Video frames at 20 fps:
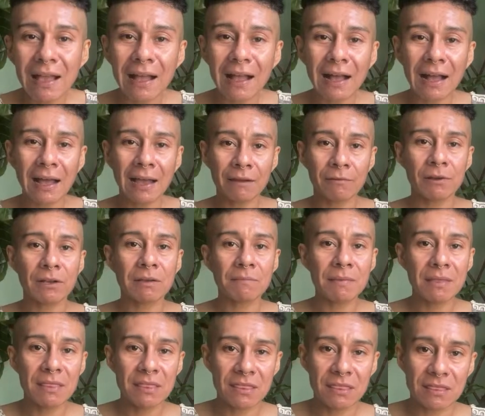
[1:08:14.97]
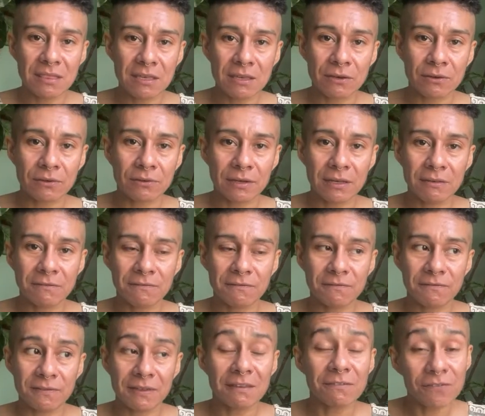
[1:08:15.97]
I recommend, you know,
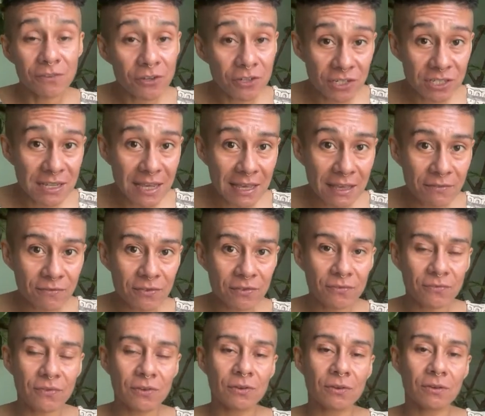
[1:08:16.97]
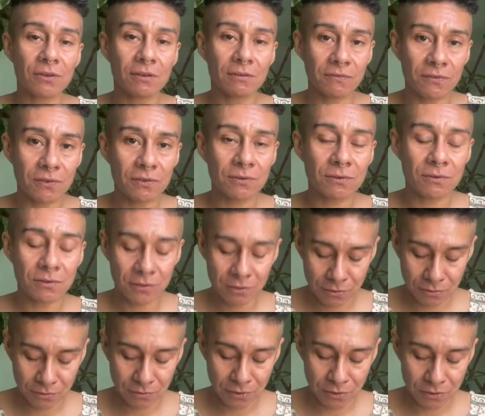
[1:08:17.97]
if you're safe, if you
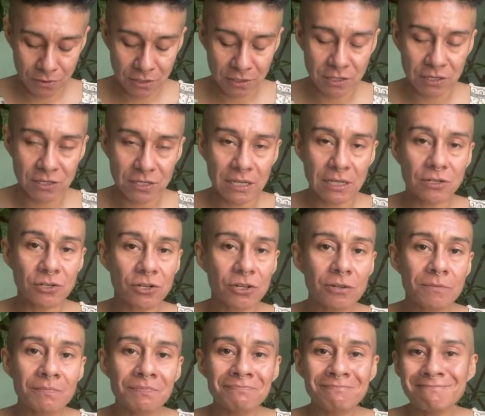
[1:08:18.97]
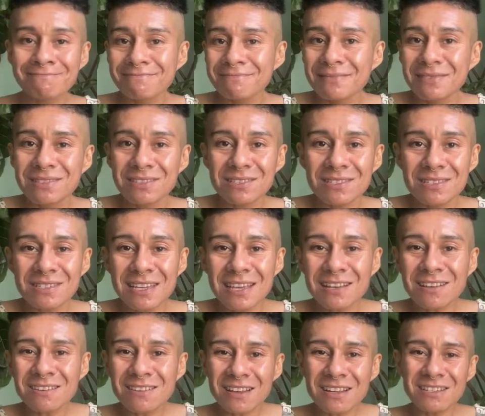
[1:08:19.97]
know, you're not in danger, just take
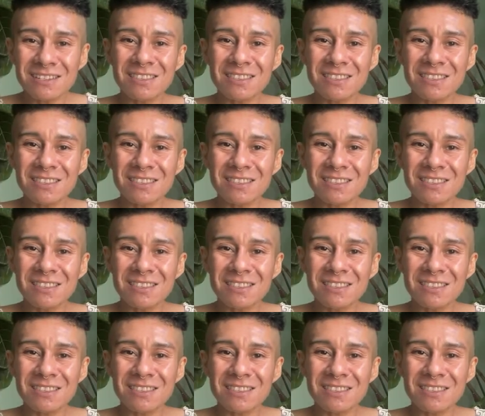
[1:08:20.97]
a night to